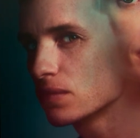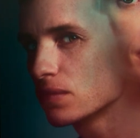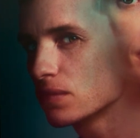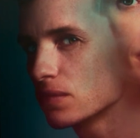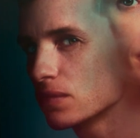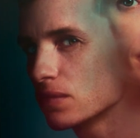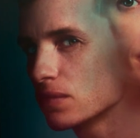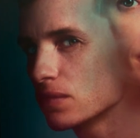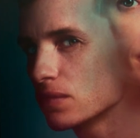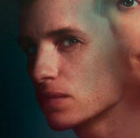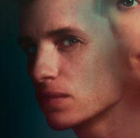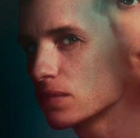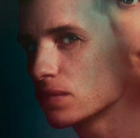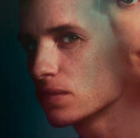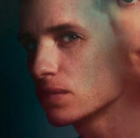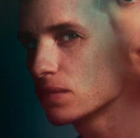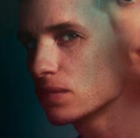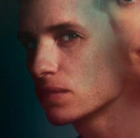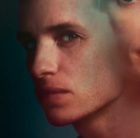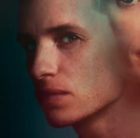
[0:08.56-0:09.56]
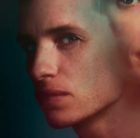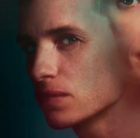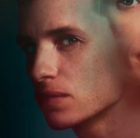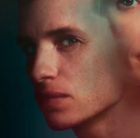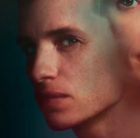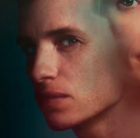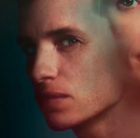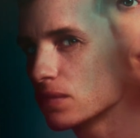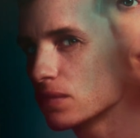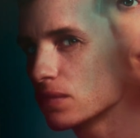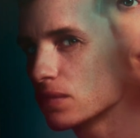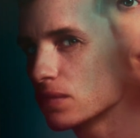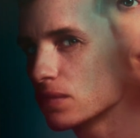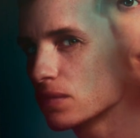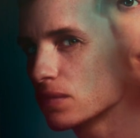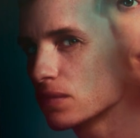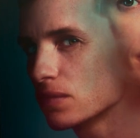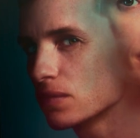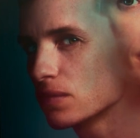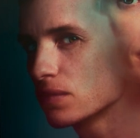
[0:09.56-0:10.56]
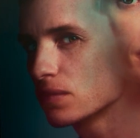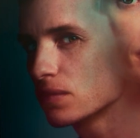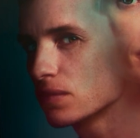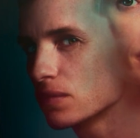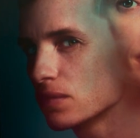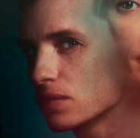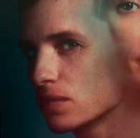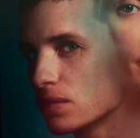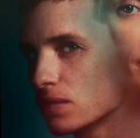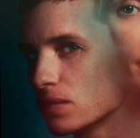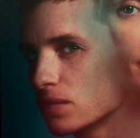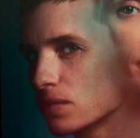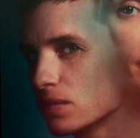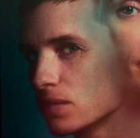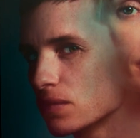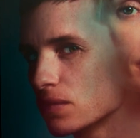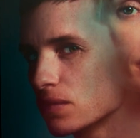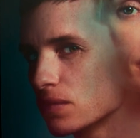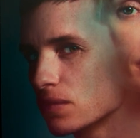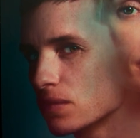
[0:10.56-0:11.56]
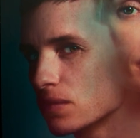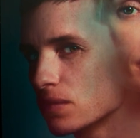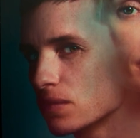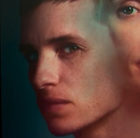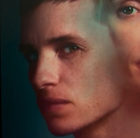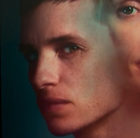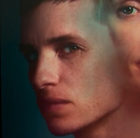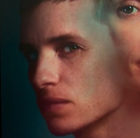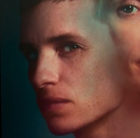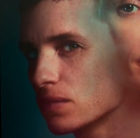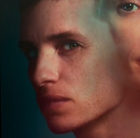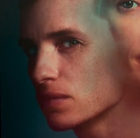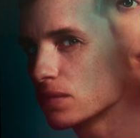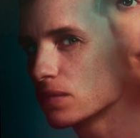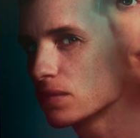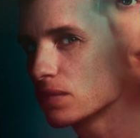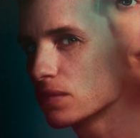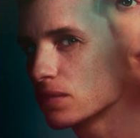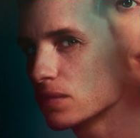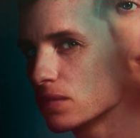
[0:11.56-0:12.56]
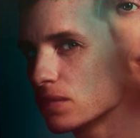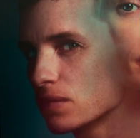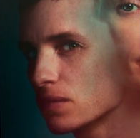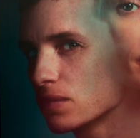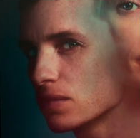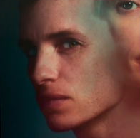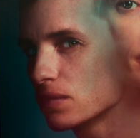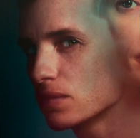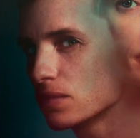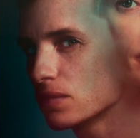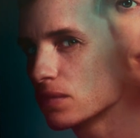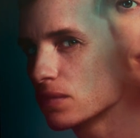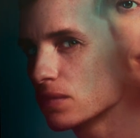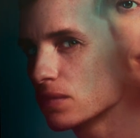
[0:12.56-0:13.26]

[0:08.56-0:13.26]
No words are spoken by the person on screen.